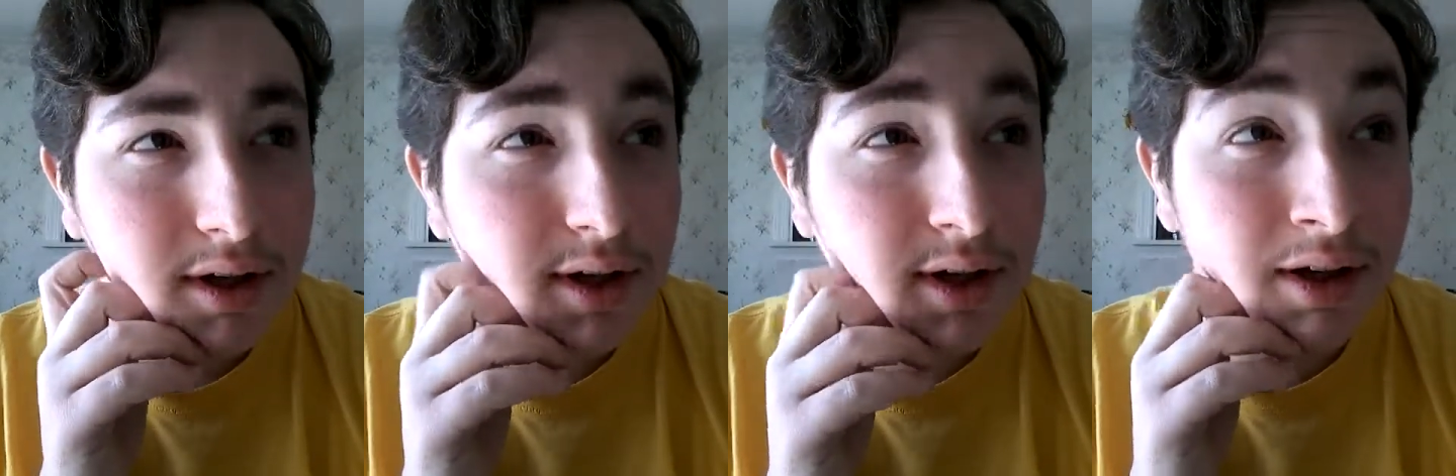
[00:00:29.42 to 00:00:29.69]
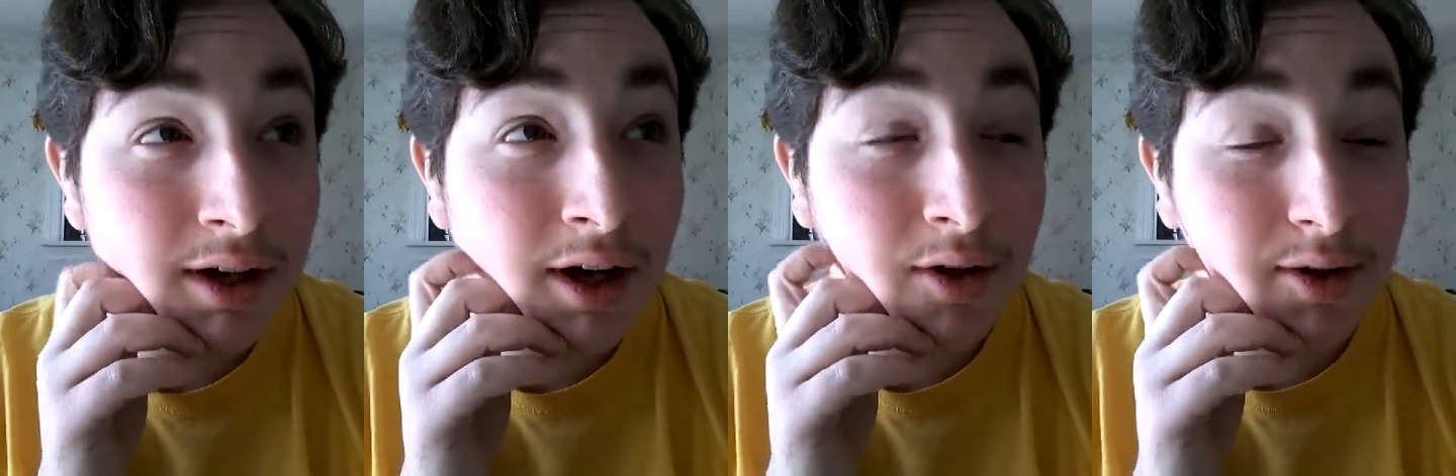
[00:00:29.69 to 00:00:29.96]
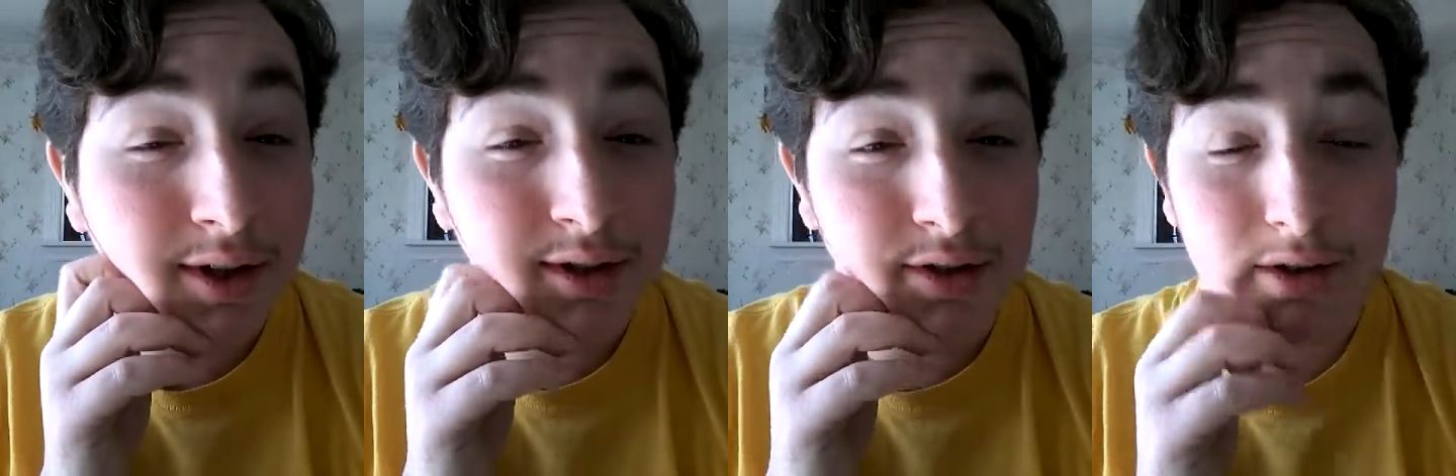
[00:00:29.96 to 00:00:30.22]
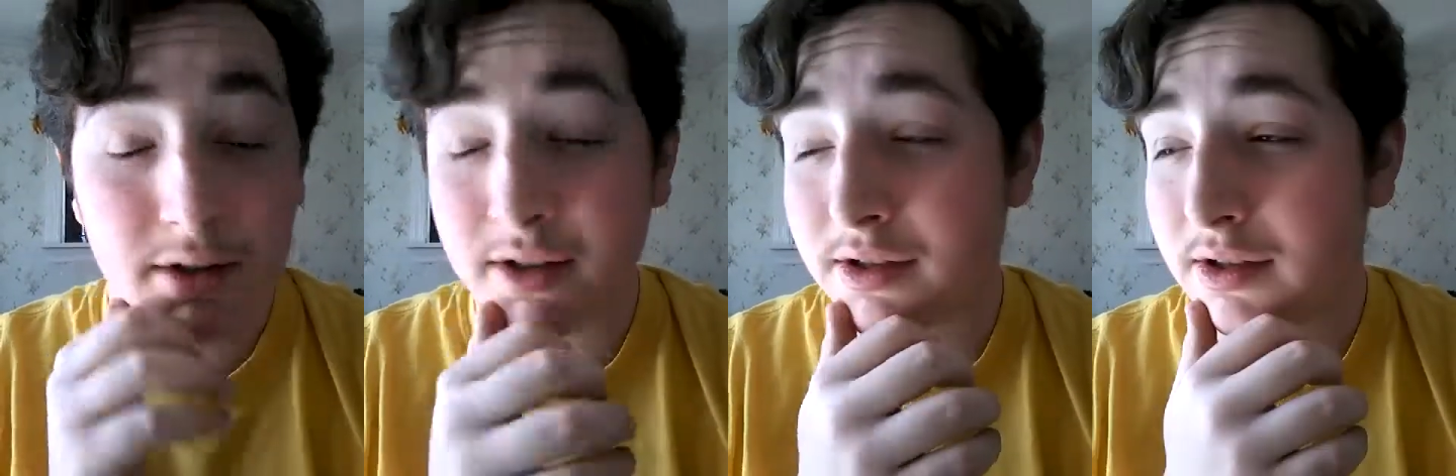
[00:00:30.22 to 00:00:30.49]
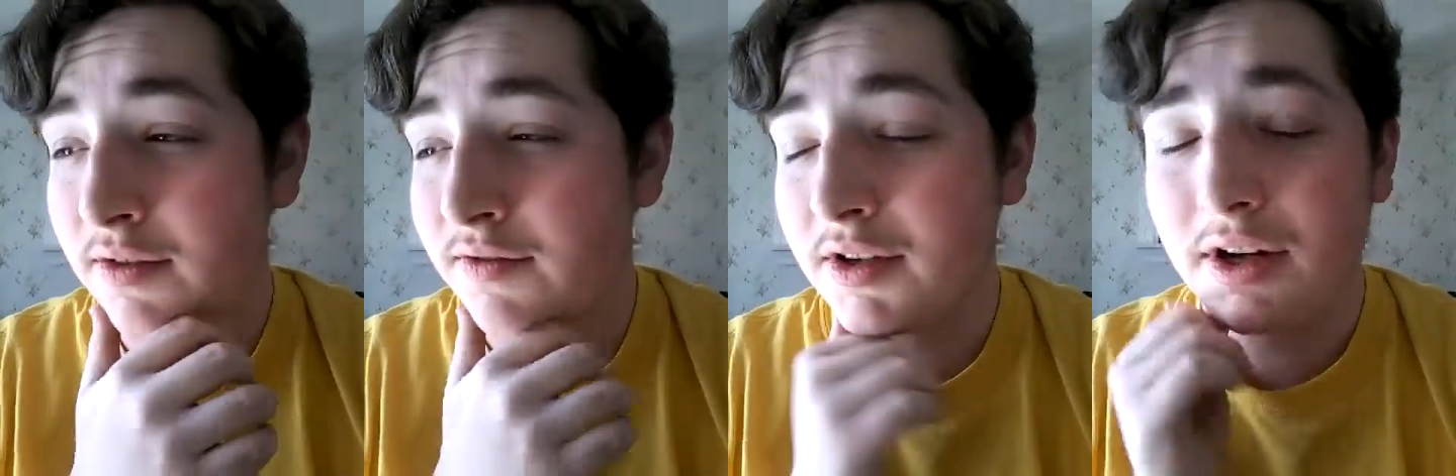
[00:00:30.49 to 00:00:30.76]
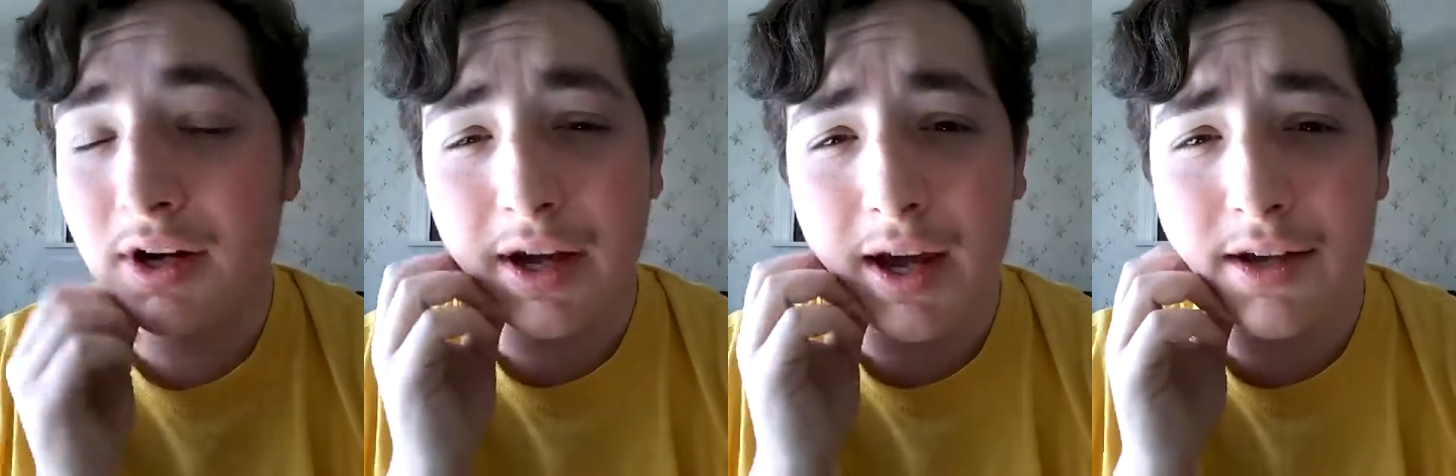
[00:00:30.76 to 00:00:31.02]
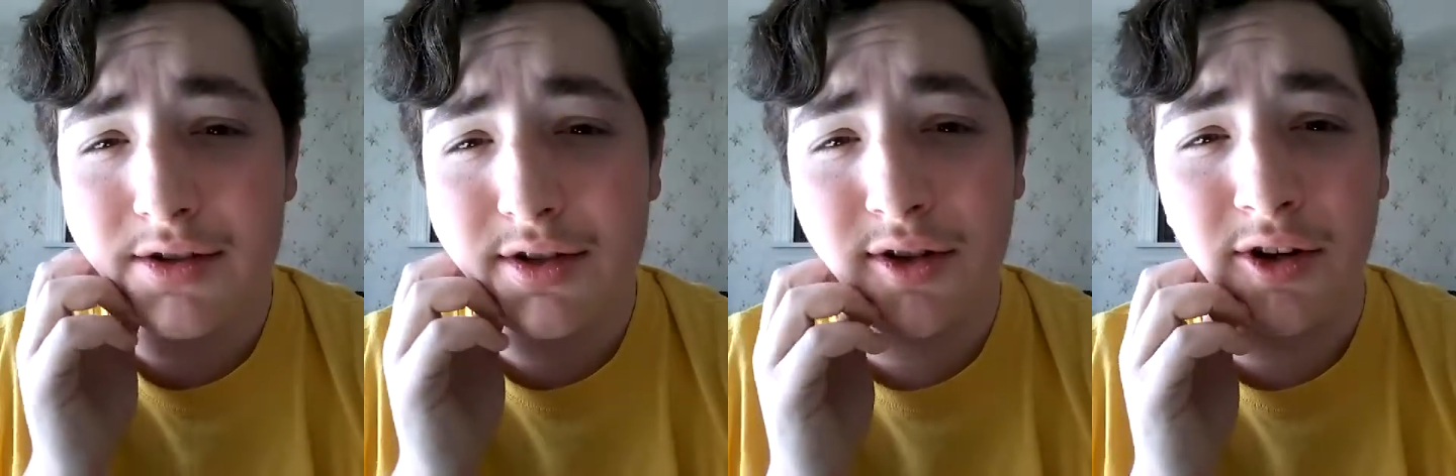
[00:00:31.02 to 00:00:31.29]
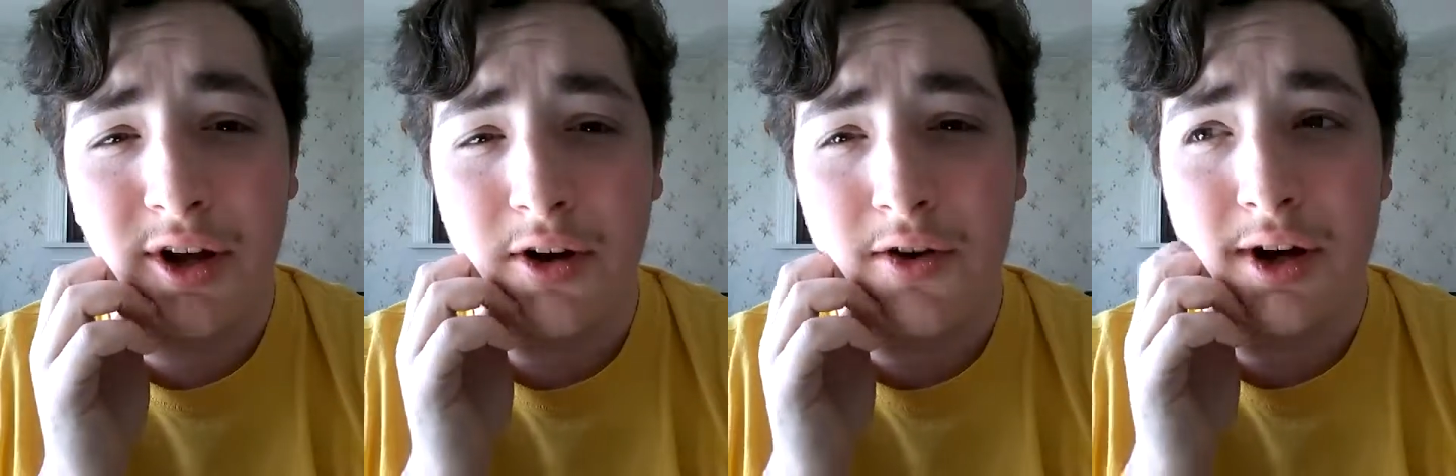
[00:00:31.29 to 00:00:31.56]
If you guys
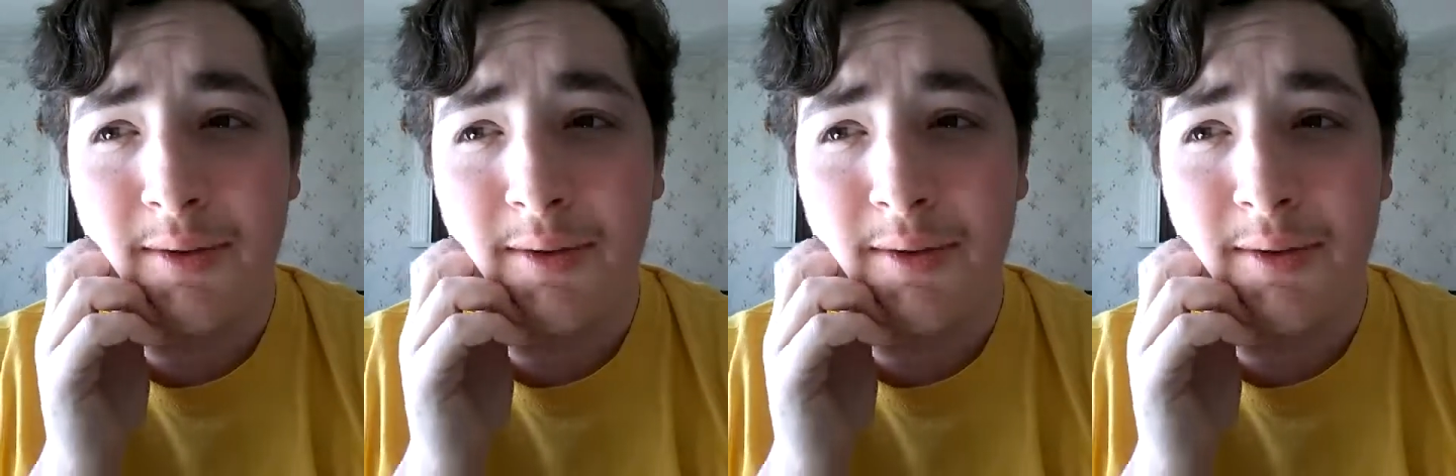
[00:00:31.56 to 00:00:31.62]
don't know,